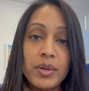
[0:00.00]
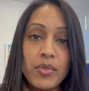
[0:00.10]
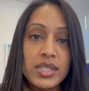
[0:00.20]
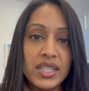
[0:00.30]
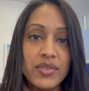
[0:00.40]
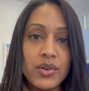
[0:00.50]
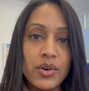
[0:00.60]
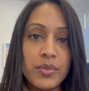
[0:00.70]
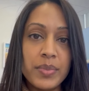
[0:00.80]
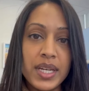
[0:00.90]
more
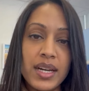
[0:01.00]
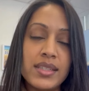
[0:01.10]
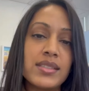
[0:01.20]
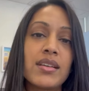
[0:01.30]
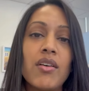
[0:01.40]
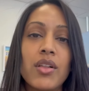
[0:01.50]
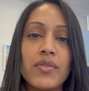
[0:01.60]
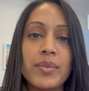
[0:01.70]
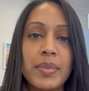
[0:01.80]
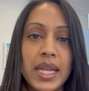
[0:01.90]
difficult because all of
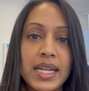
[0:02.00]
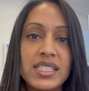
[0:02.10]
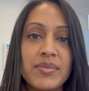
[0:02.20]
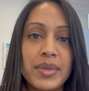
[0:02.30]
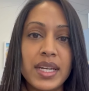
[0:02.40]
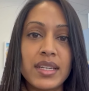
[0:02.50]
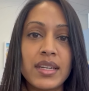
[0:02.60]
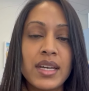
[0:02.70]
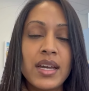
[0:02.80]
the planes have been